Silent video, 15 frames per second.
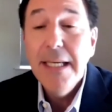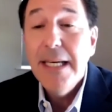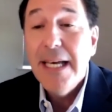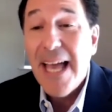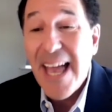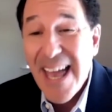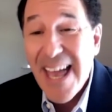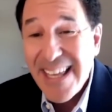
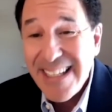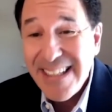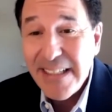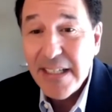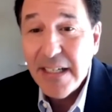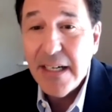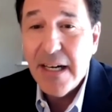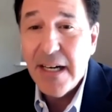
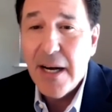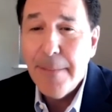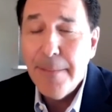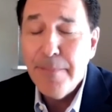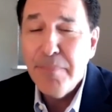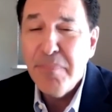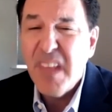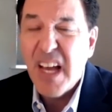and
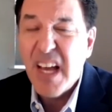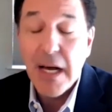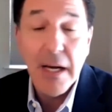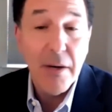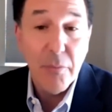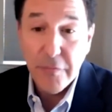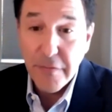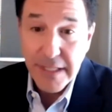
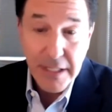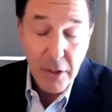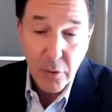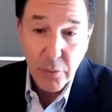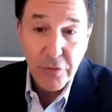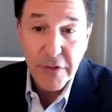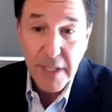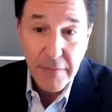
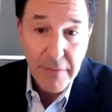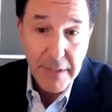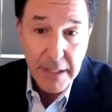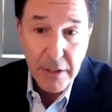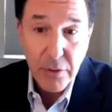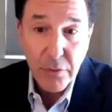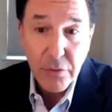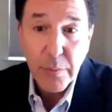videos and
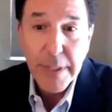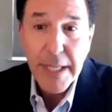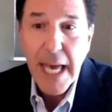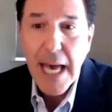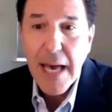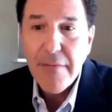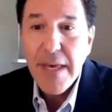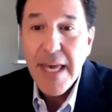FAQs we
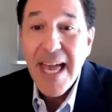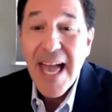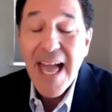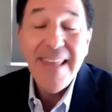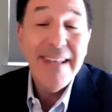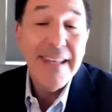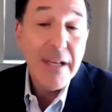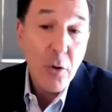have.
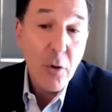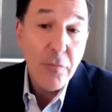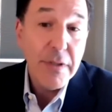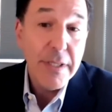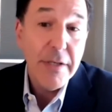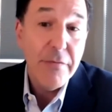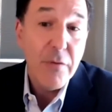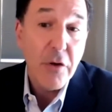And then
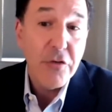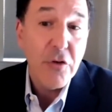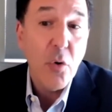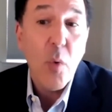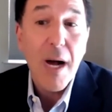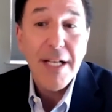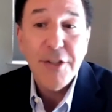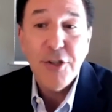hopefully you've also
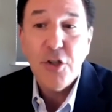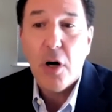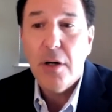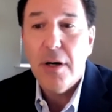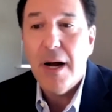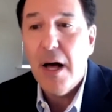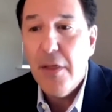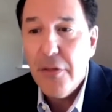watched
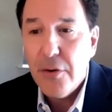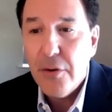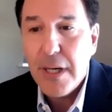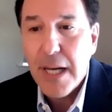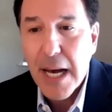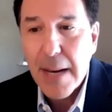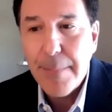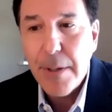our other
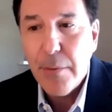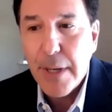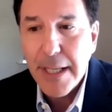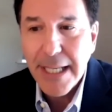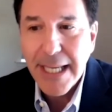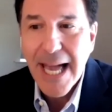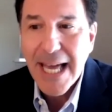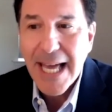Copyright
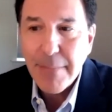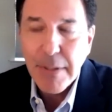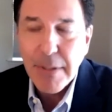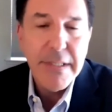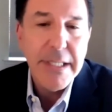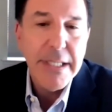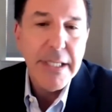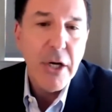Academy
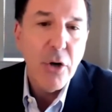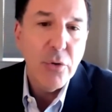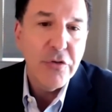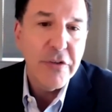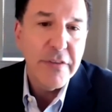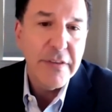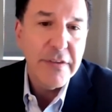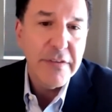videos
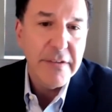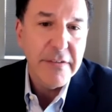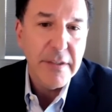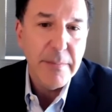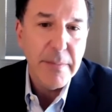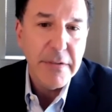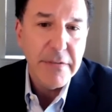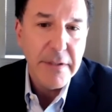in the
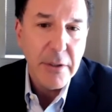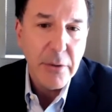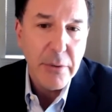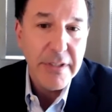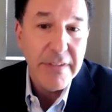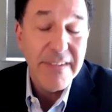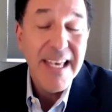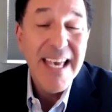CCB
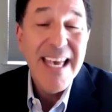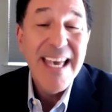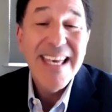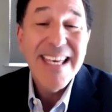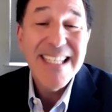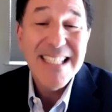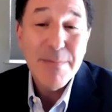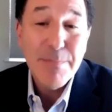series,
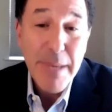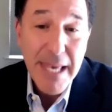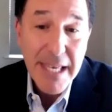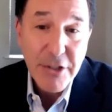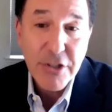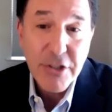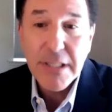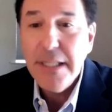
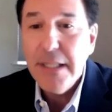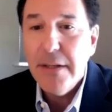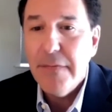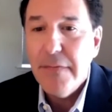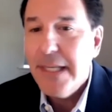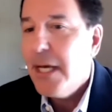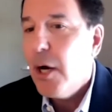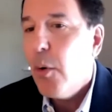especially the
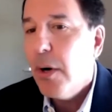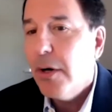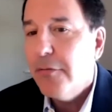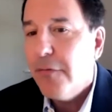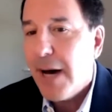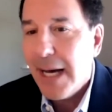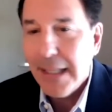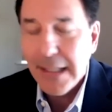video on
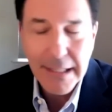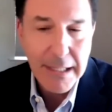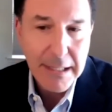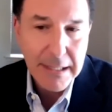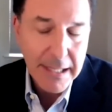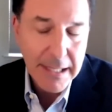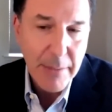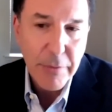filing a
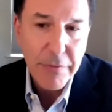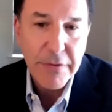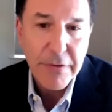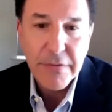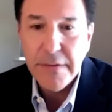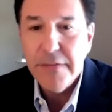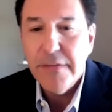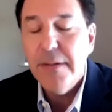claim with the
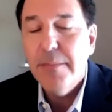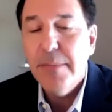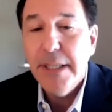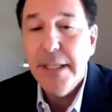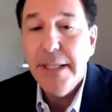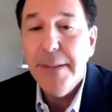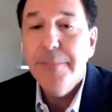CCB.